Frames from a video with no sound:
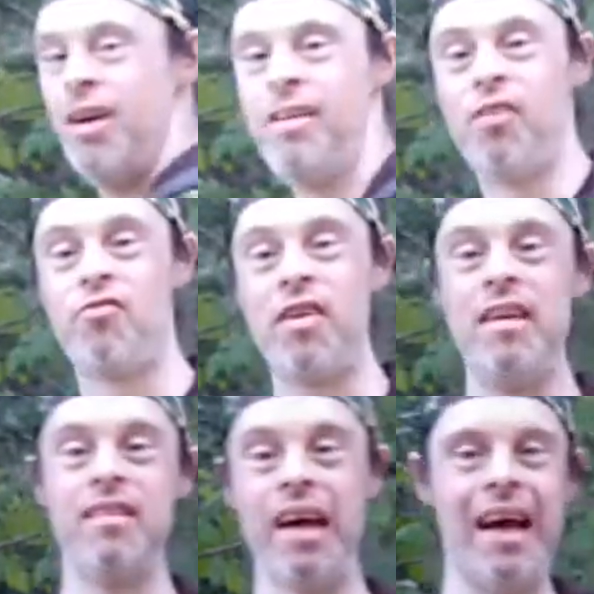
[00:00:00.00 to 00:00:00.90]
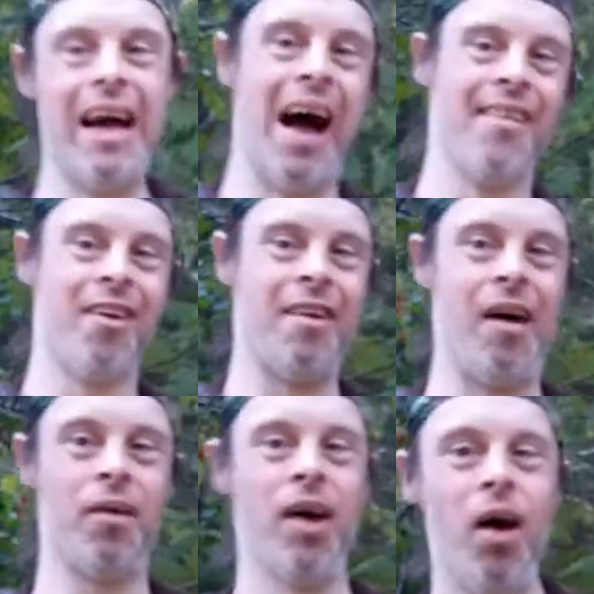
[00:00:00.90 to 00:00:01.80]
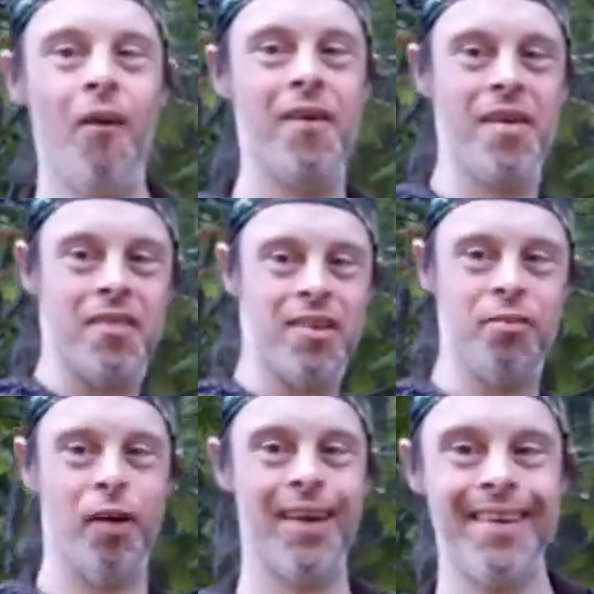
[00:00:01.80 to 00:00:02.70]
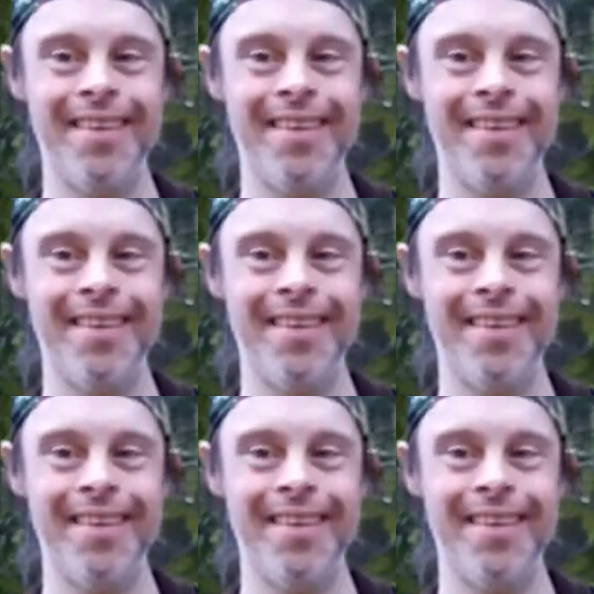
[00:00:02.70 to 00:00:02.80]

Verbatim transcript: the trees, and the ground with this one.